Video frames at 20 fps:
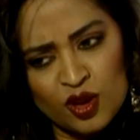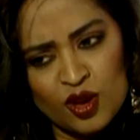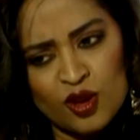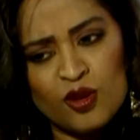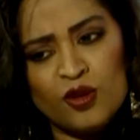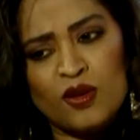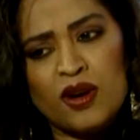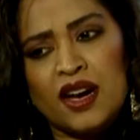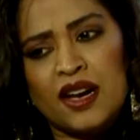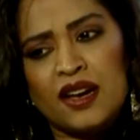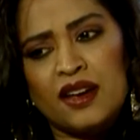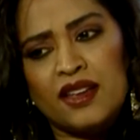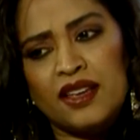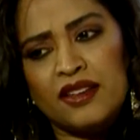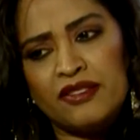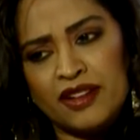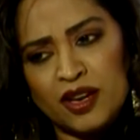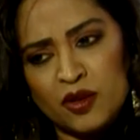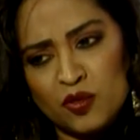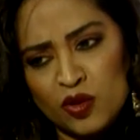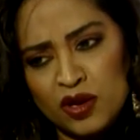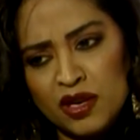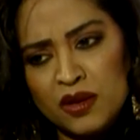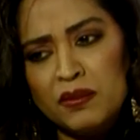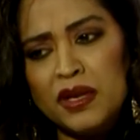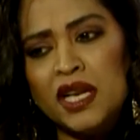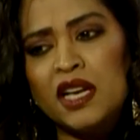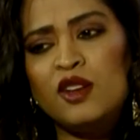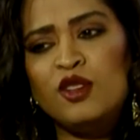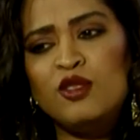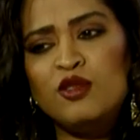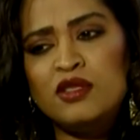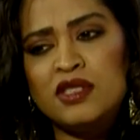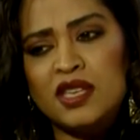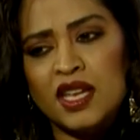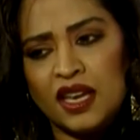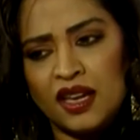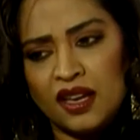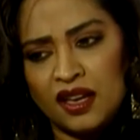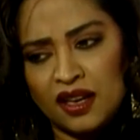though if I wouldn't be
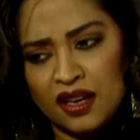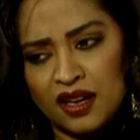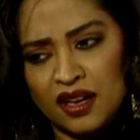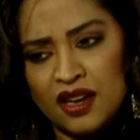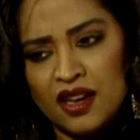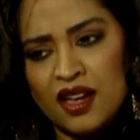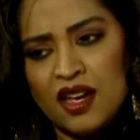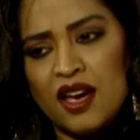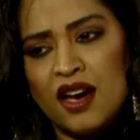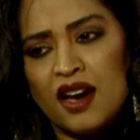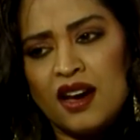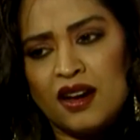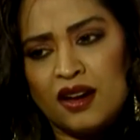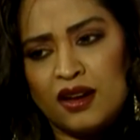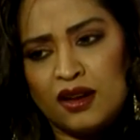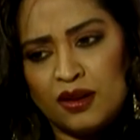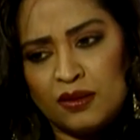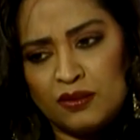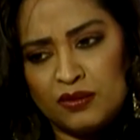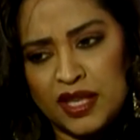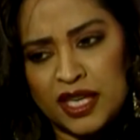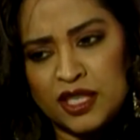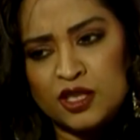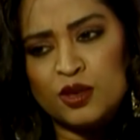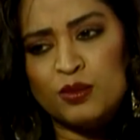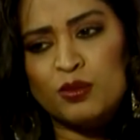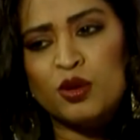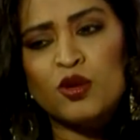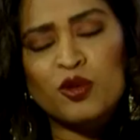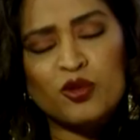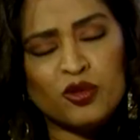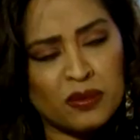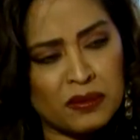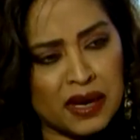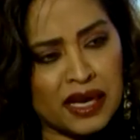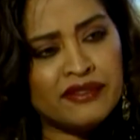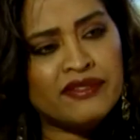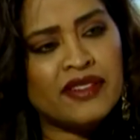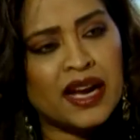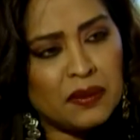losing that support from
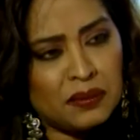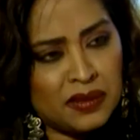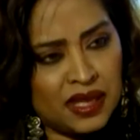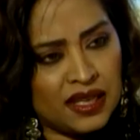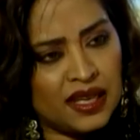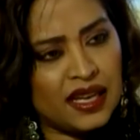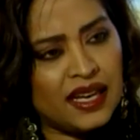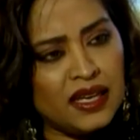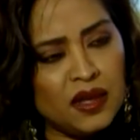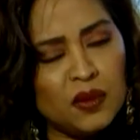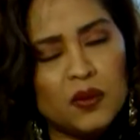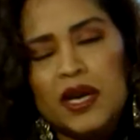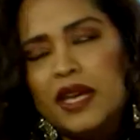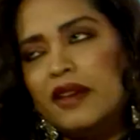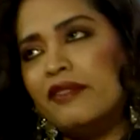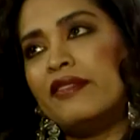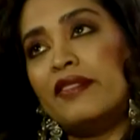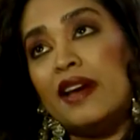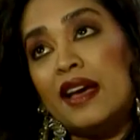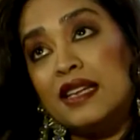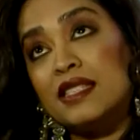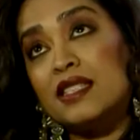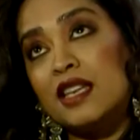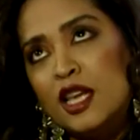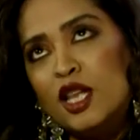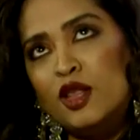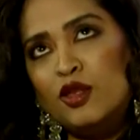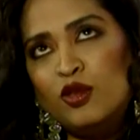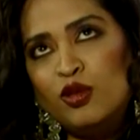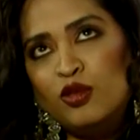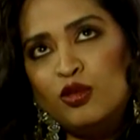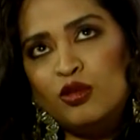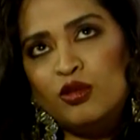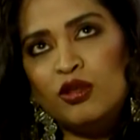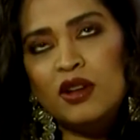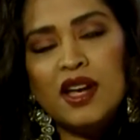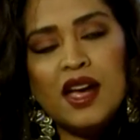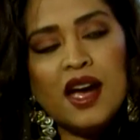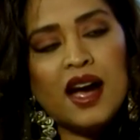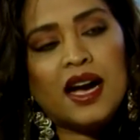my family anyway. If, as a Hindu,
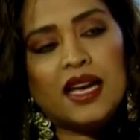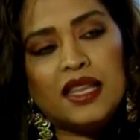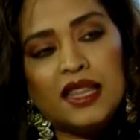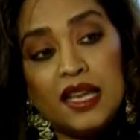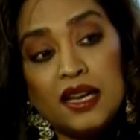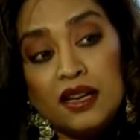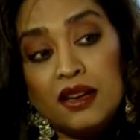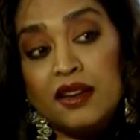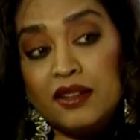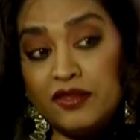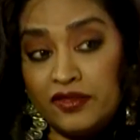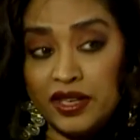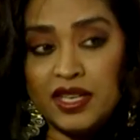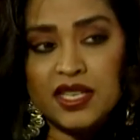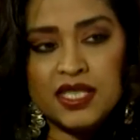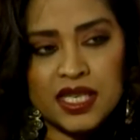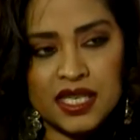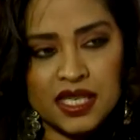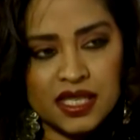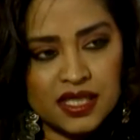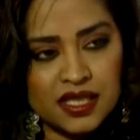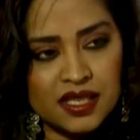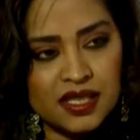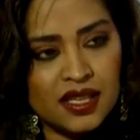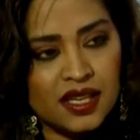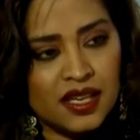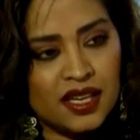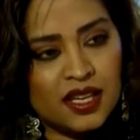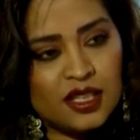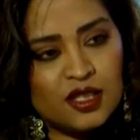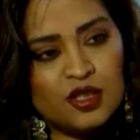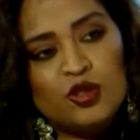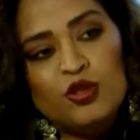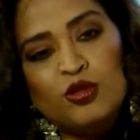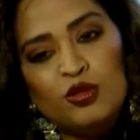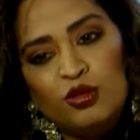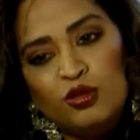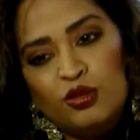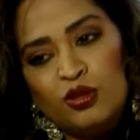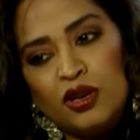I then converted
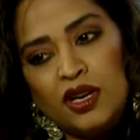to